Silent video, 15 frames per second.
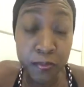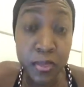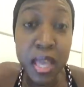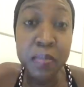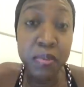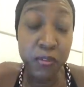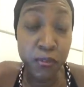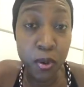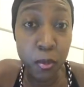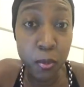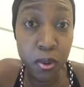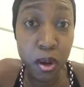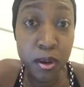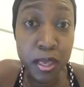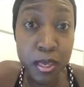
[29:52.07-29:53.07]
And before
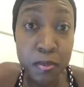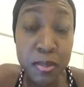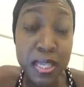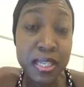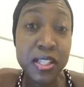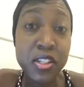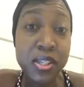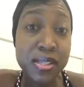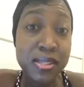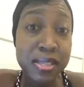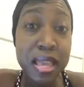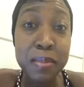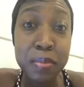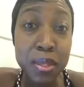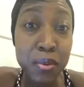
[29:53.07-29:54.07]
blocking me, she
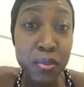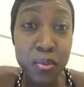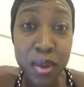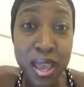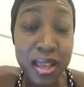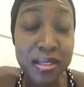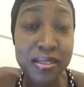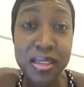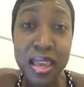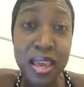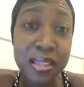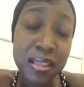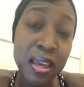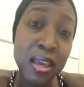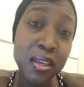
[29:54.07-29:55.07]
sent me a rant,
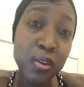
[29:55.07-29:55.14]
and,